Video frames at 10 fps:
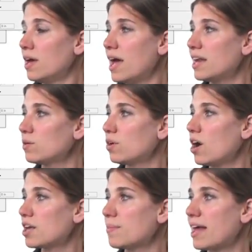And it will
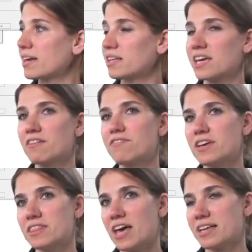automatically
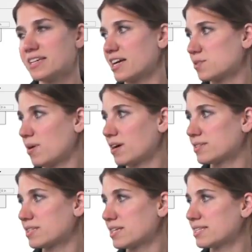fit that text
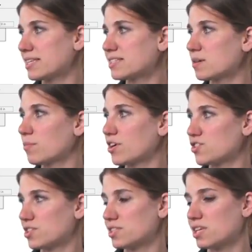box to the existing
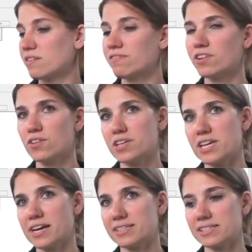margins and flow the
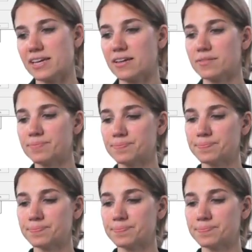text in.